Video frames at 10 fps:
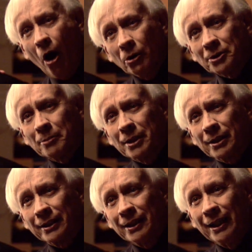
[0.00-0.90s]

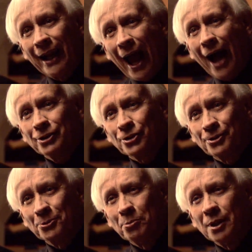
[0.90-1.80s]
Ultimately, it
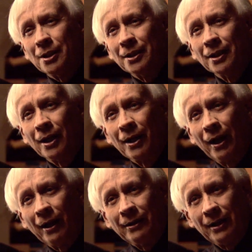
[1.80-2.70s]
has to be
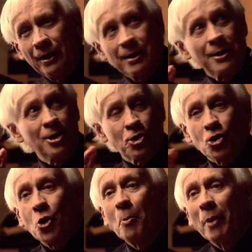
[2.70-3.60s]

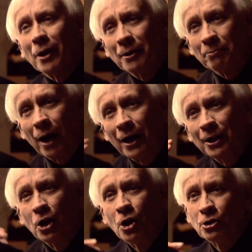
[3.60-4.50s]
determined
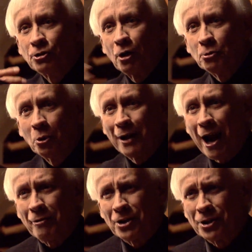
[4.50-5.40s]
by
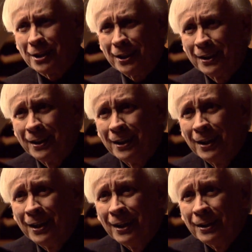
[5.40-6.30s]
cellularity.
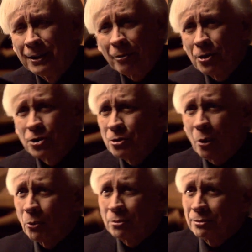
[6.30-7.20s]
There is
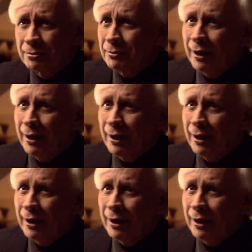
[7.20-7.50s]
no